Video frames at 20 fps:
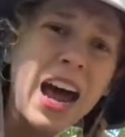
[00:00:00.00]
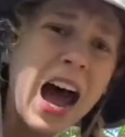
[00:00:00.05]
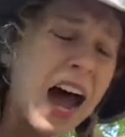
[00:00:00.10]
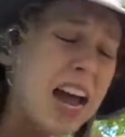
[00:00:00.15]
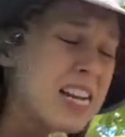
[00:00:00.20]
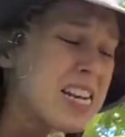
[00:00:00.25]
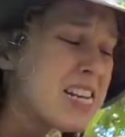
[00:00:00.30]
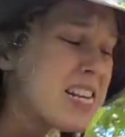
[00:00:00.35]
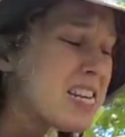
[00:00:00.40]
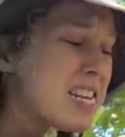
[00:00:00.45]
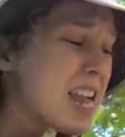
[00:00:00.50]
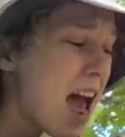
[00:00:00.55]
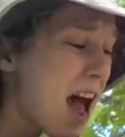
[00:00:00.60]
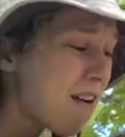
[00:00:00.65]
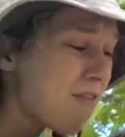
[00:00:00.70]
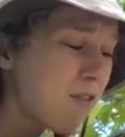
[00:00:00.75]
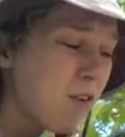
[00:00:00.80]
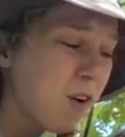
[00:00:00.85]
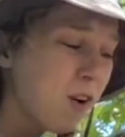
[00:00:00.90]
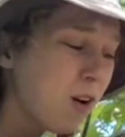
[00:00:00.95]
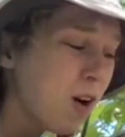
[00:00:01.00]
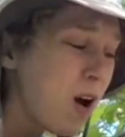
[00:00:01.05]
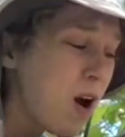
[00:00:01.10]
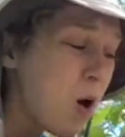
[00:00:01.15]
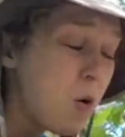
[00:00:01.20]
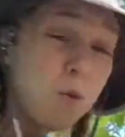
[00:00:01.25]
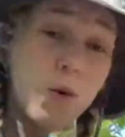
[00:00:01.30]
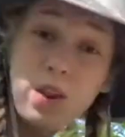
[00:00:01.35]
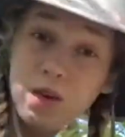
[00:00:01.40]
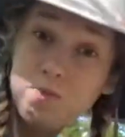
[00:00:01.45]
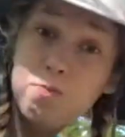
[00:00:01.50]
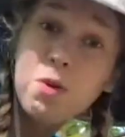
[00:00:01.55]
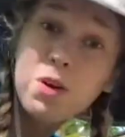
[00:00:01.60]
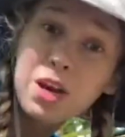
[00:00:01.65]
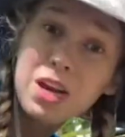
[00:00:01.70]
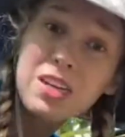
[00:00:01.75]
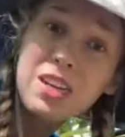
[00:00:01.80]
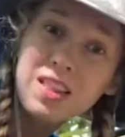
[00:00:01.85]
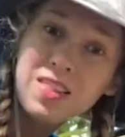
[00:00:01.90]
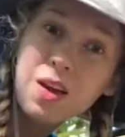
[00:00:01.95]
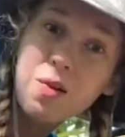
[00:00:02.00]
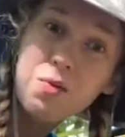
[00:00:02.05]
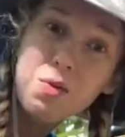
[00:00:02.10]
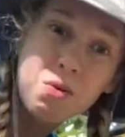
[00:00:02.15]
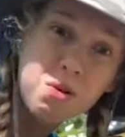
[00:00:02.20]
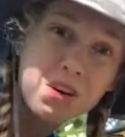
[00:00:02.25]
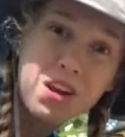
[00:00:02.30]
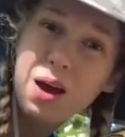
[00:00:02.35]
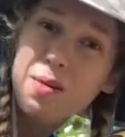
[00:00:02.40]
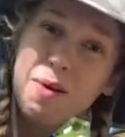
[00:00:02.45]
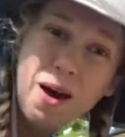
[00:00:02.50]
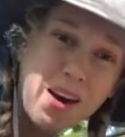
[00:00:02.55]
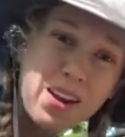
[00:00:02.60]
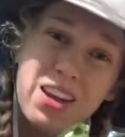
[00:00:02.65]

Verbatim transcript: I never would have predicted that we would come out